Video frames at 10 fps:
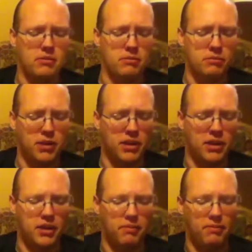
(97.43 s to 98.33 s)

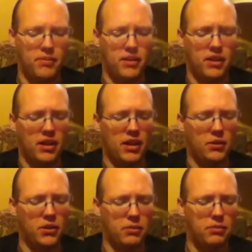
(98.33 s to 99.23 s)
But, I
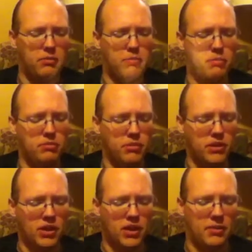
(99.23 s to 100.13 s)
want to
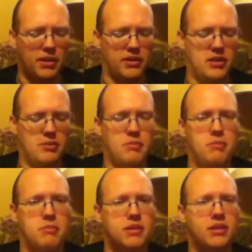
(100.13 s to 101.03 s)
talk about some
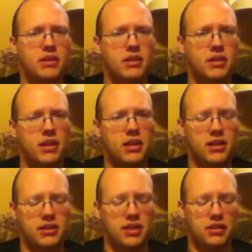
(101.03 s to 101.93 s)

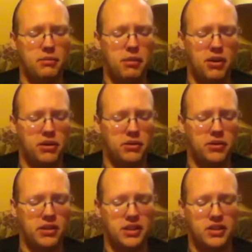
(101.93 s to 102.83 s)
things that I've bought
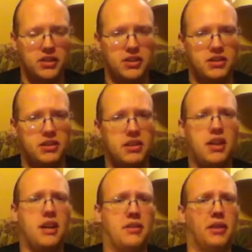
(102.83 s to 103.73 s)
over the years and
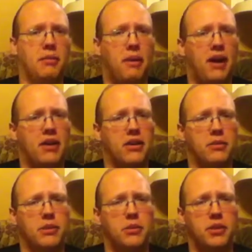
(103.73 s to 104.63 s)
kind of compare
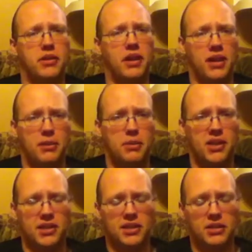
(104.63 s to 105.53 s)
them to what
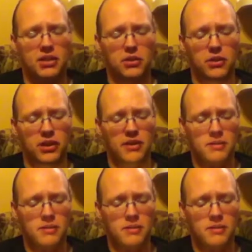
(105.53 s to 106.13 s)
Aniplex is doing.